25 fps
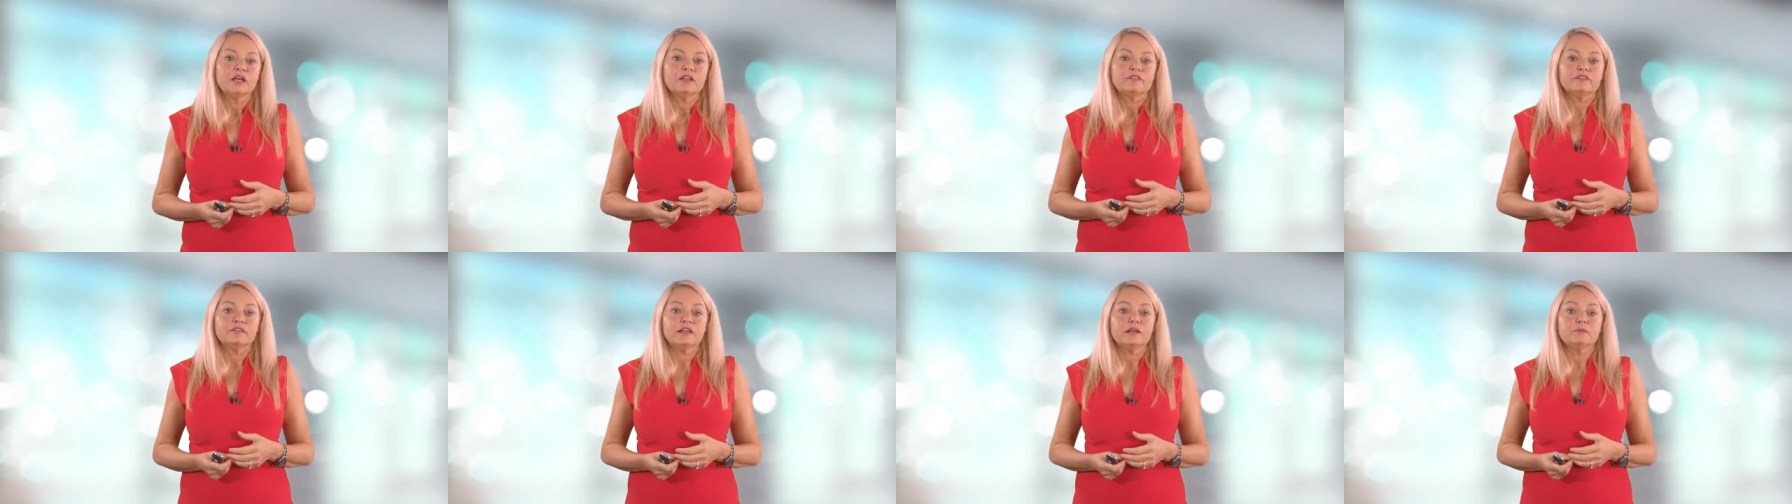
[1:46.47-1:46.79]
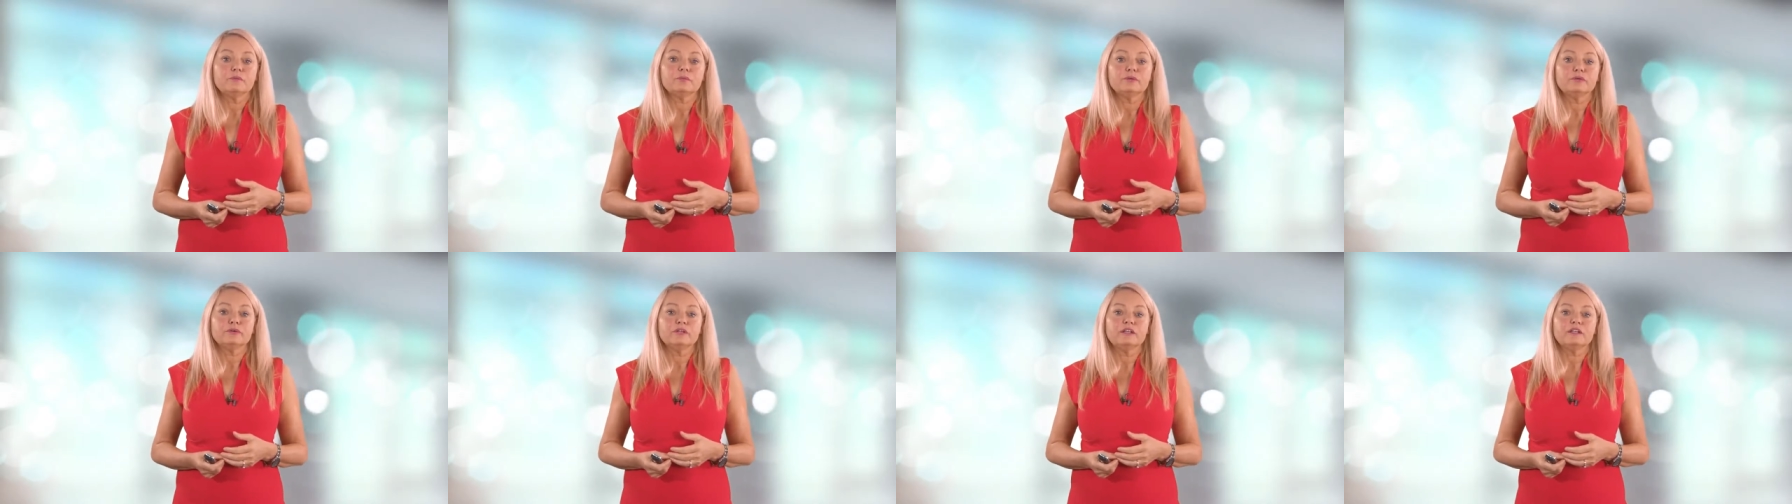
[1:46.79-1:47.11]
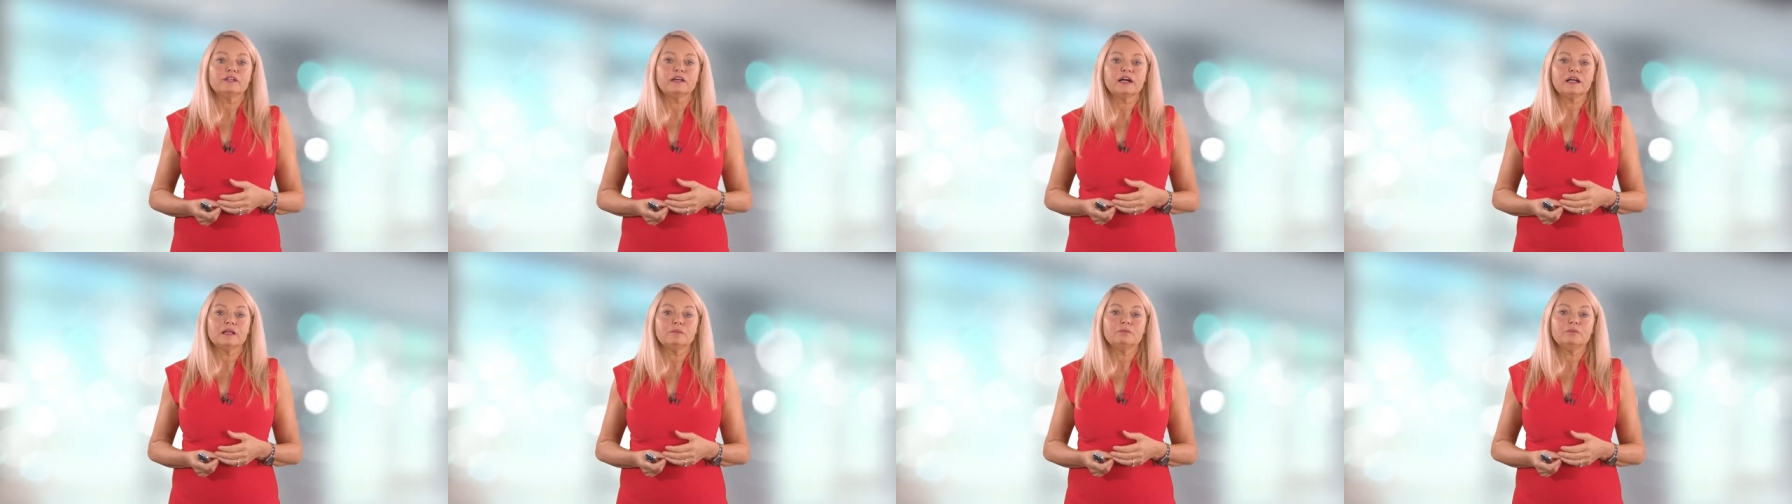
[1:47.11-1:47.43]
ten point
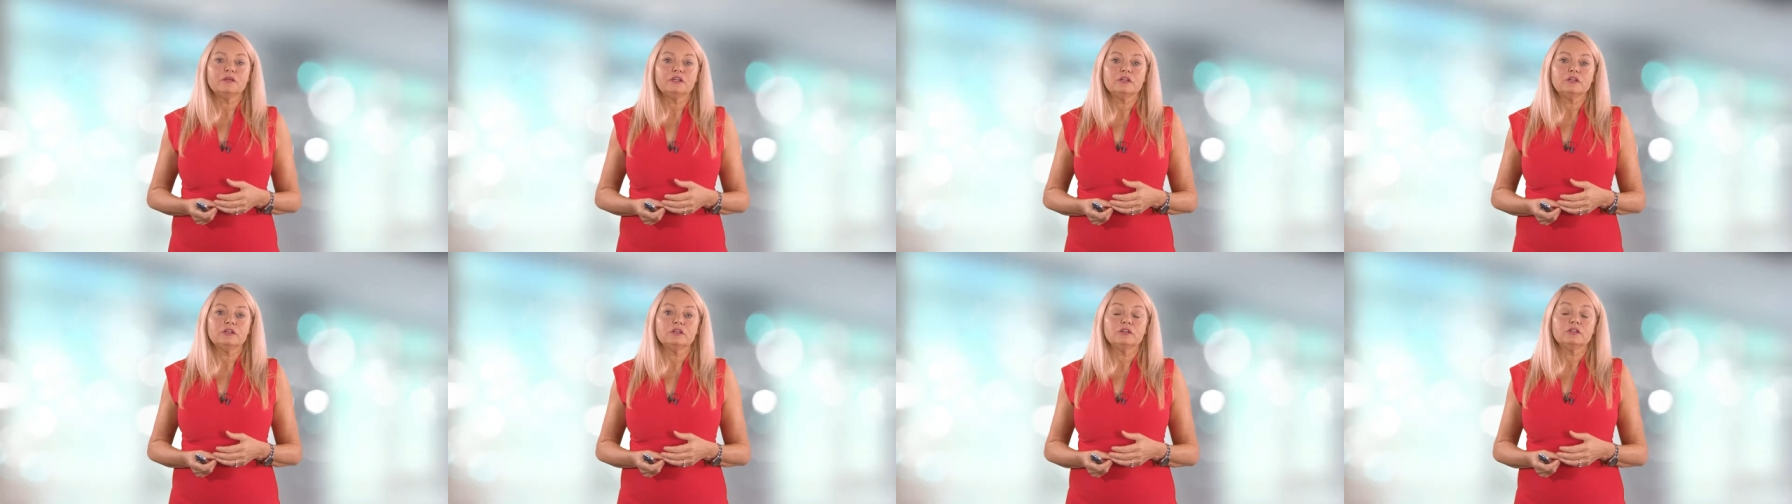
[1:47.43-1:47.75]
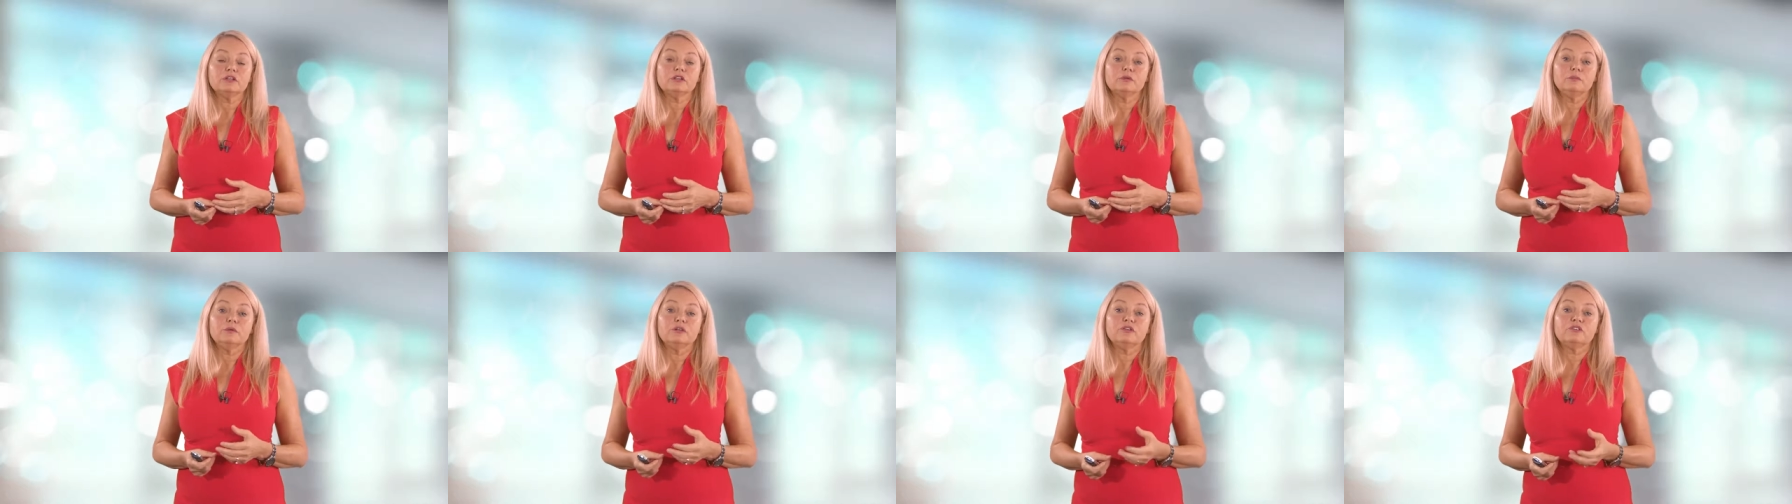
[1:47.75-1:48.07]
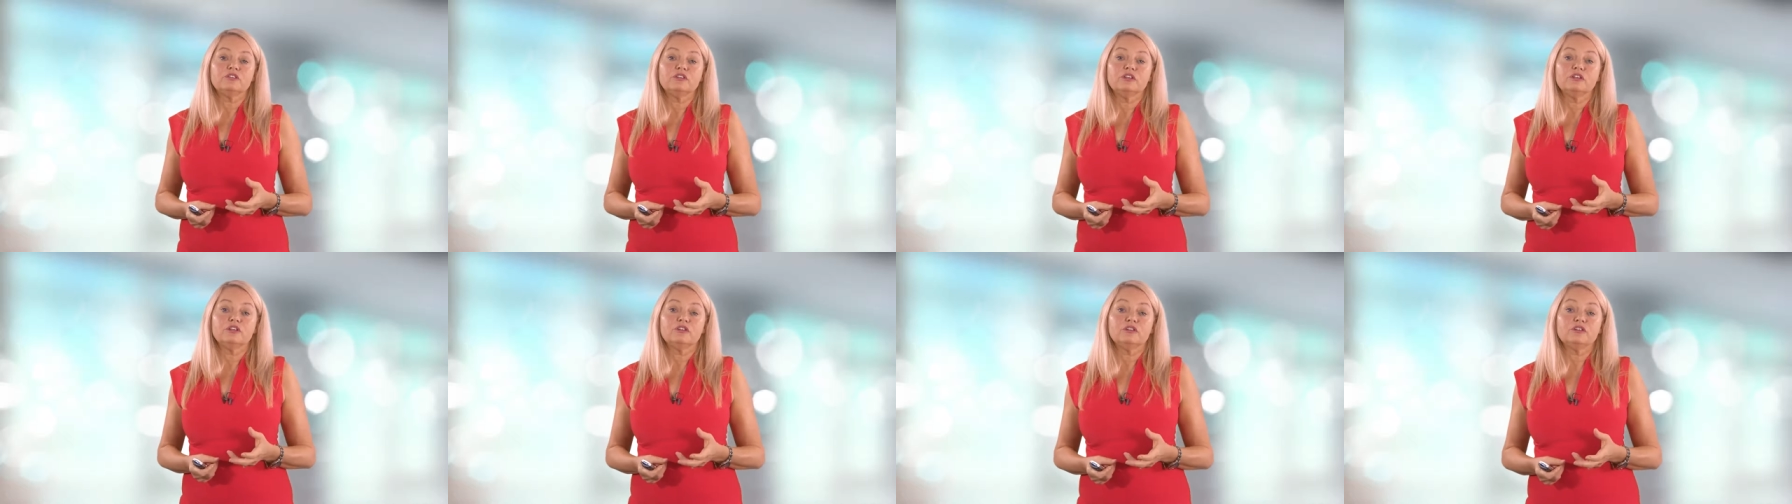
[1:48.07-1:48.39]
nine million
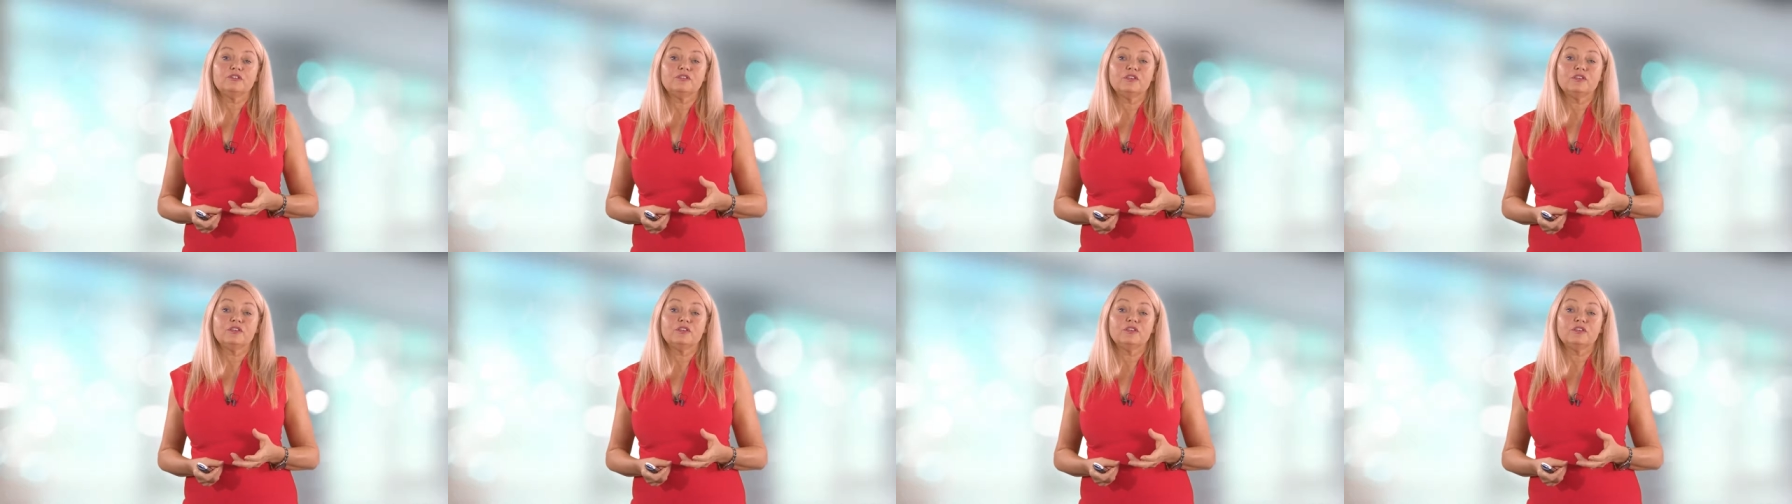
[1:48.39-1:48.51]
community nurse